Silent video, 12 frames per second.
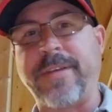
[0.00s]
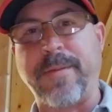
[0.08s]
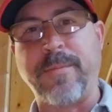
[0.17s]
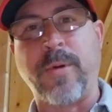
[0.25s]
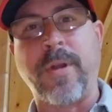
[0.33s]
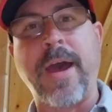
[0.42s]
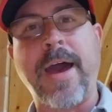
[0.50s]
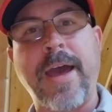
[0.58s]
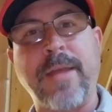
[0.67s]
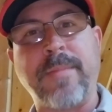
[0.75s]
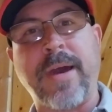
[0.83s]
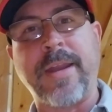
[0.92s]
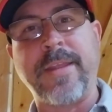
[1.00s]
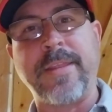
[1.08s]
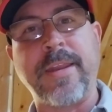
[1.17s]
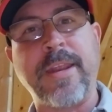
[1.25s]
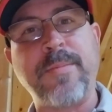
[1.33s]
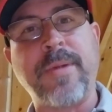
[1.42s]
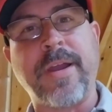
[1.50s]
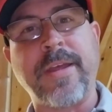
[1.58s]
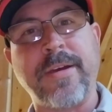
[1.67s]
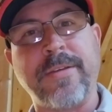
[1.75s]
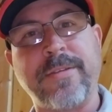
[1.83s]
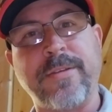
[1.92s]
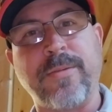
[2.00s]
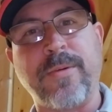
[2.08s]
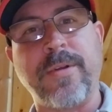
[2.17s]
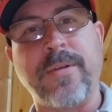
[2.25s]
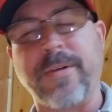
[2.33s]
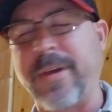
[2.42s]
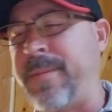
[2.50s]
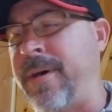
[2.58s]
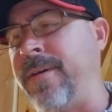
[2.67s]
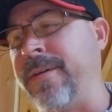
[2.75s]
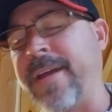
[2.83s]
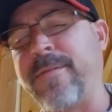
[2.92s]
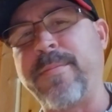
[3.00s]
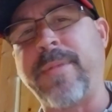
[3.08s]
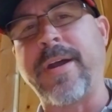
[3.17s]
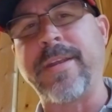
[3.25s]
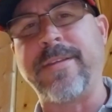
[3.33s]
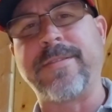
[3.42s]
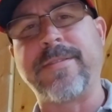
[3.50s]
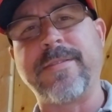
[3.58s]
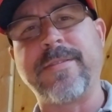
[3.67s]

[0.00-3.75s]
more high and mighty than anybody else in the world. Come on, everybody's